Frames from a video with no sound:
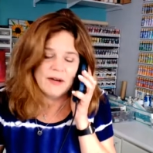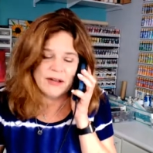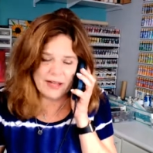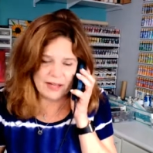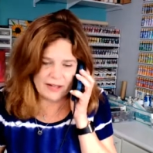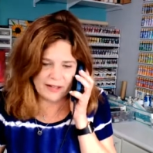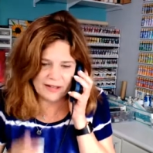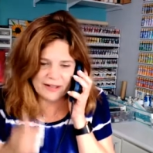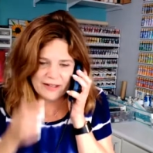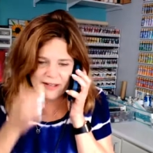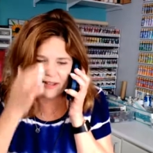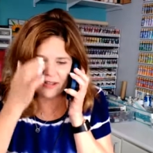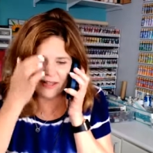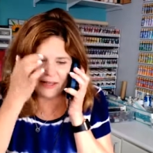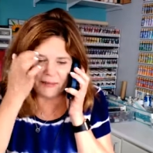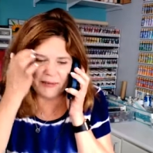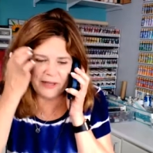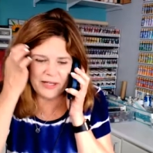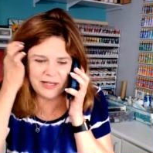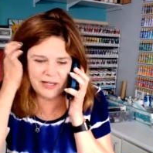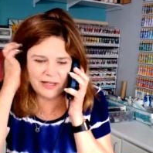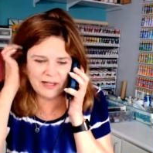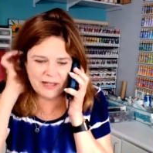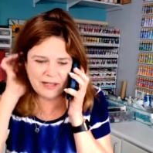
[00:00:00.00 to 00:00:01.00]
Okay,
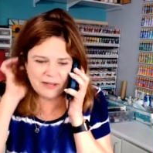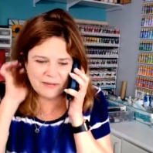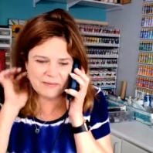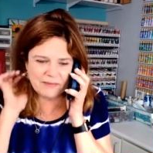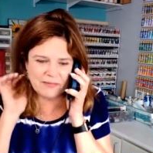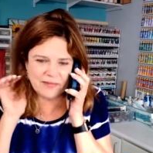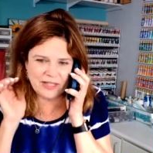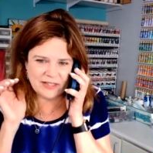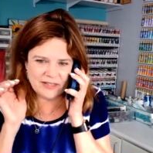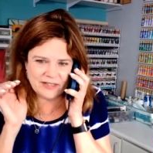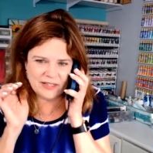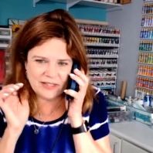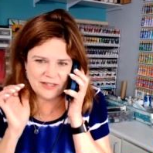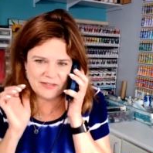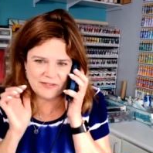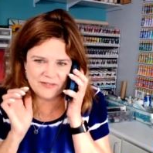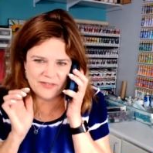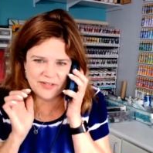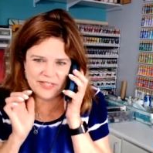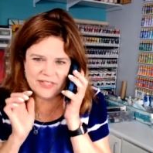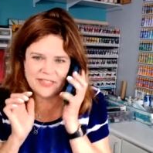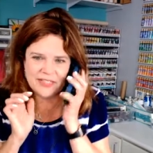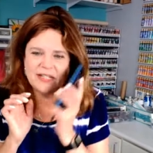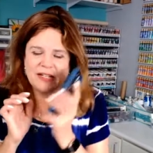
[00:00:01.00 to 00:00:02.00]
let's hit
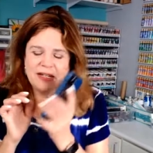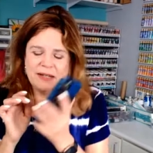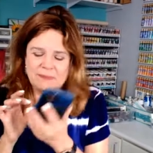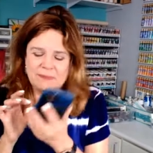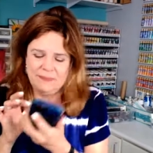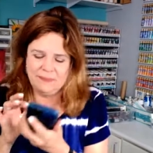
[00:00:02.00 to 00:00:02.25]
FaceTime.